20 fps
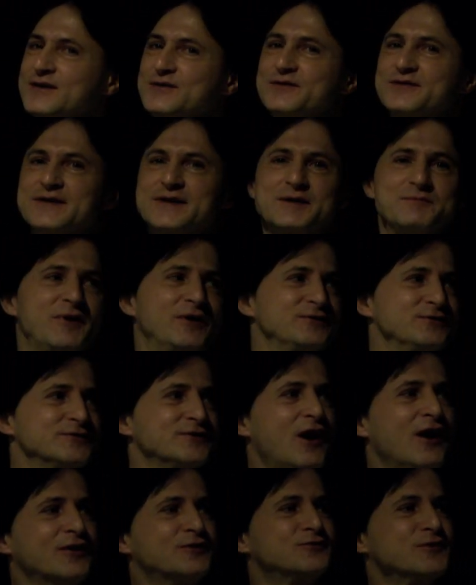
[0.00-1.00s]
you think about you
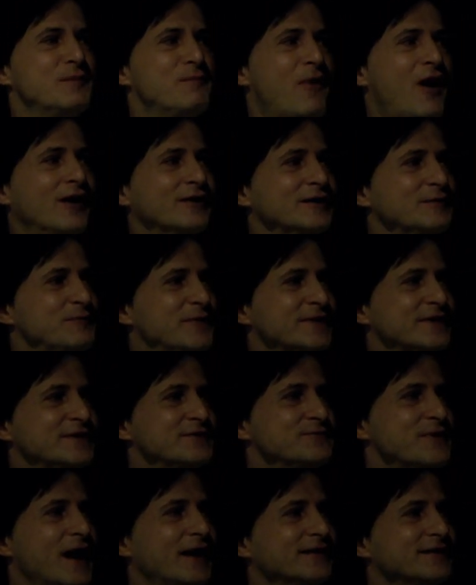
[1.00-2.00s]
talk to a model, but
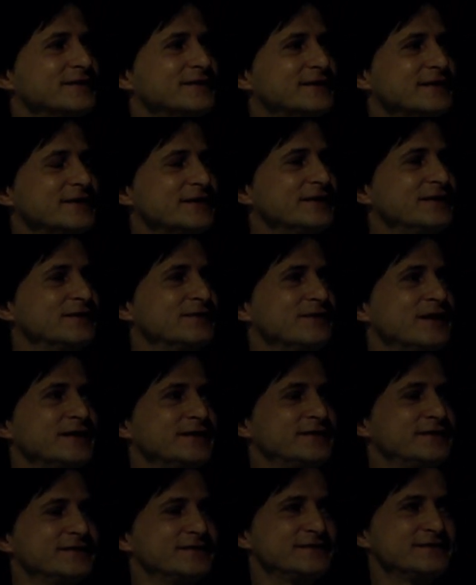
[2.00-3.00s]
in reality,
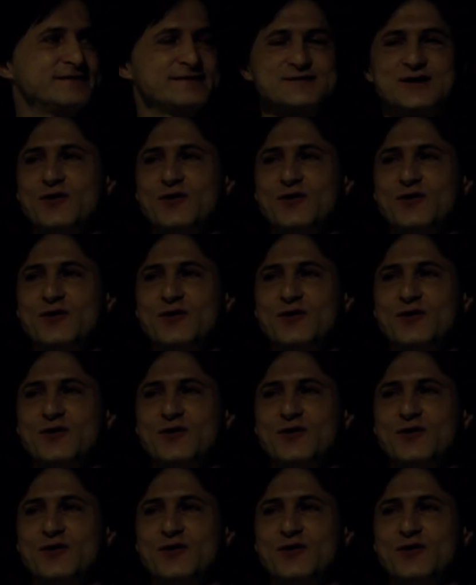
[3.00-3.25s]
right, there's a